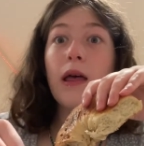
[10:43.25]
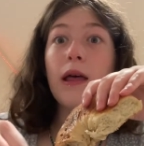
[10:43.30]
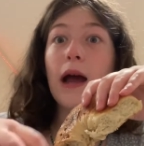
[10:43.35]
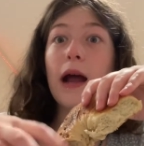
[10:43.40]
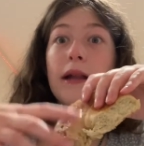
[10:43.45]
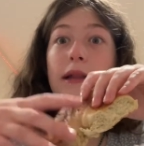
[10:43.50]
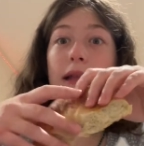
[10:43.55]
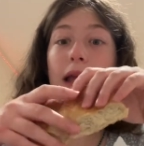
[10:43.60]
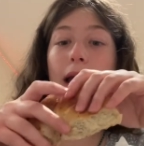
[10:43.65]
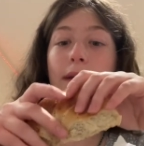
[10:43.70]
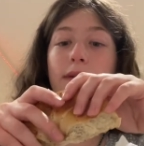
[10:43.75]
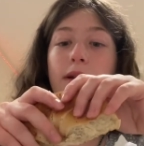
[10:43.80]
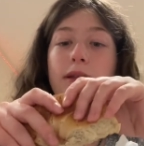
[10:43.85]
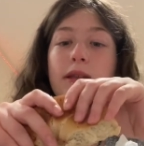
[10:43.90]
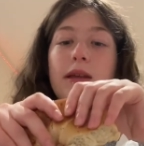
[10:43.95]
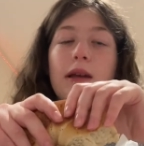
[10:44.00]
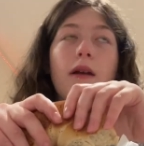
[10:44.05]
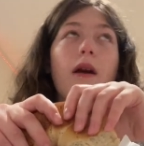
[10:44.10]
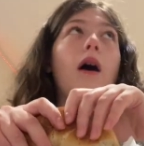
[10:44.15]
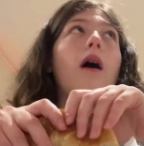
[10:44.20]
I like the
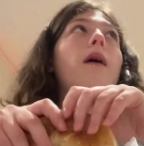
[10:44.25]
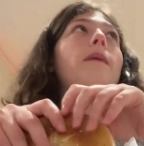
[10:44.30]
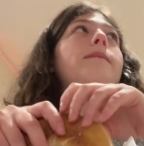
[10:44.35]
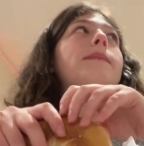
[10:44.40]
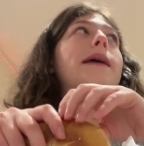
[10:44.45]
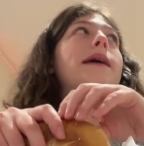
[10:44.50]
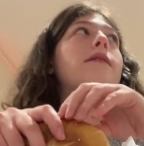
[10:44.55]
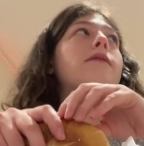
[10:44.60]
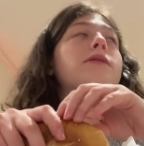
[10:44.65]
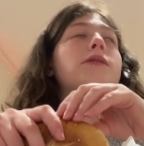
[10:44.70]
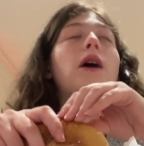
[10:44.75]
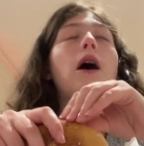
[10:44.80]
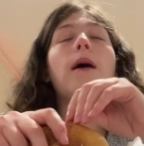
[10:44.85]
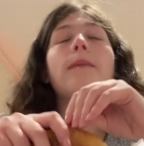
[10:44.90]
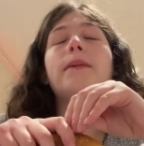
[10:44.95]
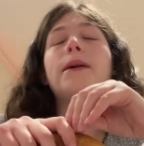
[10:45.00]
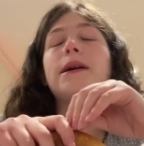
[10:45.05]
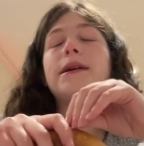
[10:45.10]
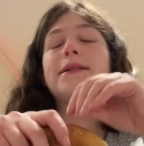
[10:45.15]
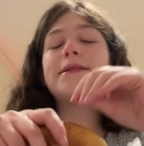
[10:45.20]
everything bagel
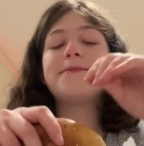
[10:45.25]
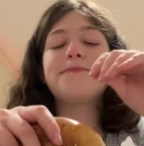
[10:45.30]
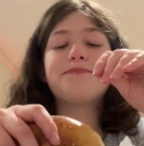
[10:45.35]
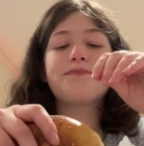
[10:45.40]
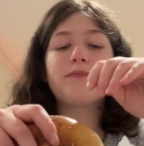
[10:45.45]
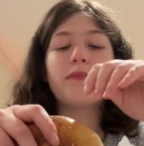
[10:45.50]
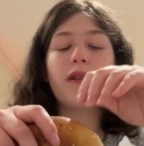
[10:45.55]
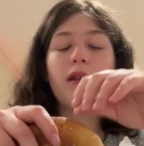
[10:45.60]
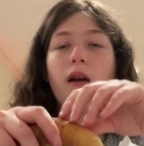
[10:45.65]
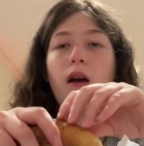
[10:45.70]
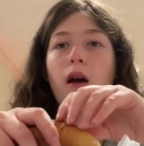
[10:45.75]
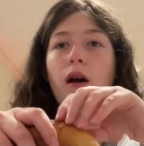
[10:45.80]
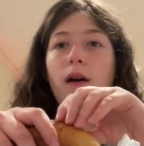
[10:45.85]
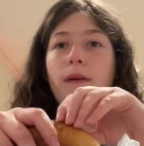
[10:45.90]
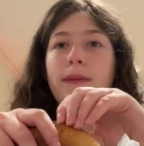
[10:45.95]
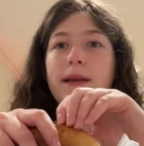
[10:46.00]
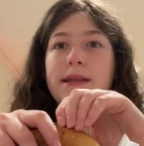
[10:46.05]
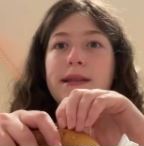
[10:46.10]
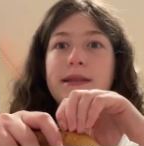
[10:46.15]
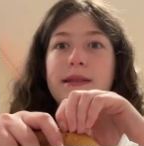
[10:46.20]
topping.
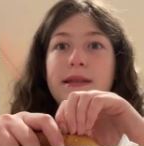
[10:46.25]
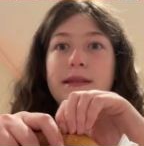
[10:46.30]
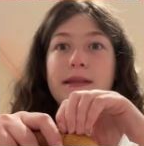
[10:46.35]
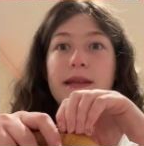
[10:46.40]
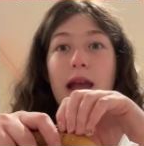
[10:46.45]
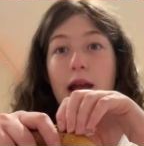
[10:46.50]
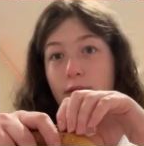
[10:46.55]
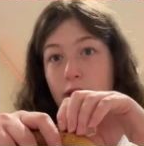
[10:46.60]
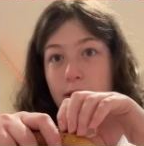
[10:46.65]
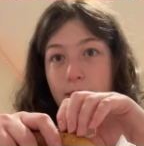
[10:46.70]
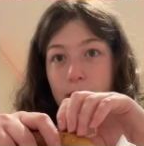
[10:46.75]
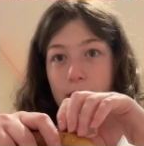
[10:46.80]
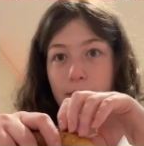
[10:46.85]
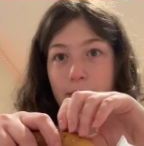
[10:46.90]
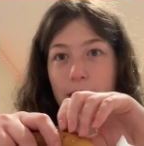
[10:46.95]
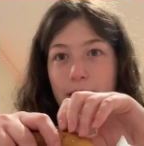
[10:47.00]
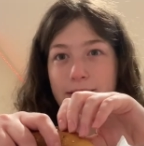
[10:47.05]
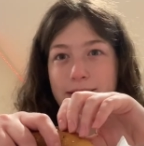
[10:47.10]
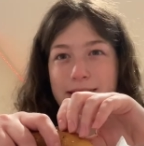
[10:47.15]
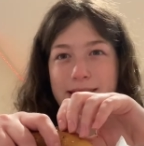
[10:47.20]
Like the seasoning, everything but the
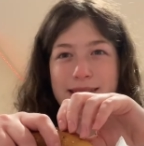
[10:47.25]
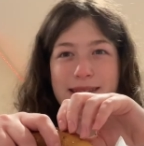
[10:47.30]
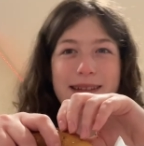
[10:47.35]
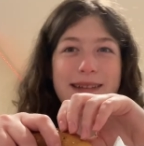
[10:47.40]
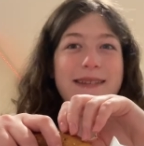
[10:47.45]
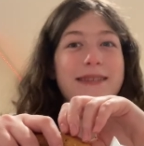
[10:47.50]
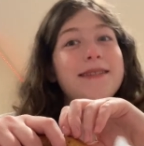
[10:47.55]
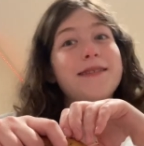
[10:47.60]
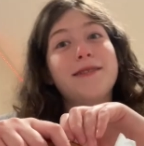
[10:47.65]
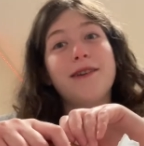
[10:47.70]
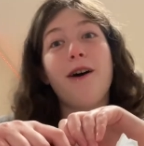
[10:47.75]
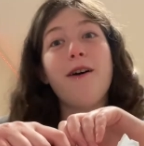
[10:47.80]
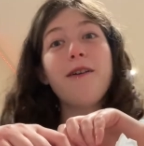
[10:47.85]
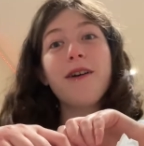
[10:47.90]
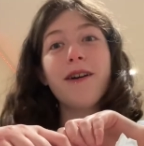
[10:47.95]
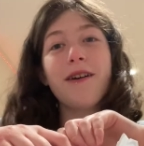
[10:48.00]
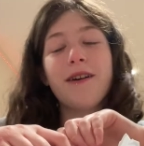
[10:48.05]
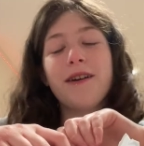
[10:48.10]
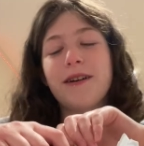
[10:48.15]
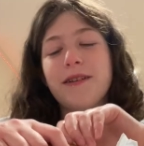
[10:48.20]
bagel seasoning. So
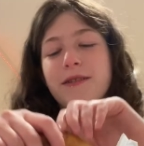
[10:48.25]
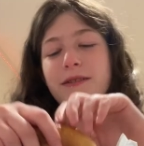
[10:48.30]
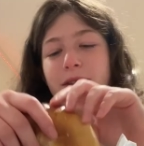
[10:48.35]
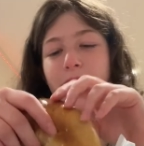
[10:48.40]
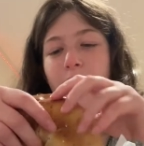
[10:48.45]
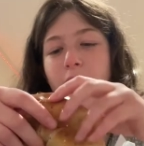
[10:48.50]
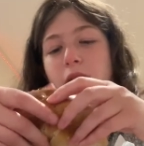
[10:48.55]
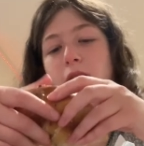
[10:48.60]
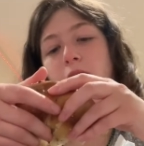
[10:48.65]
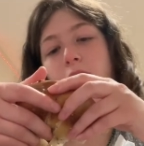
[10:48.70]
good.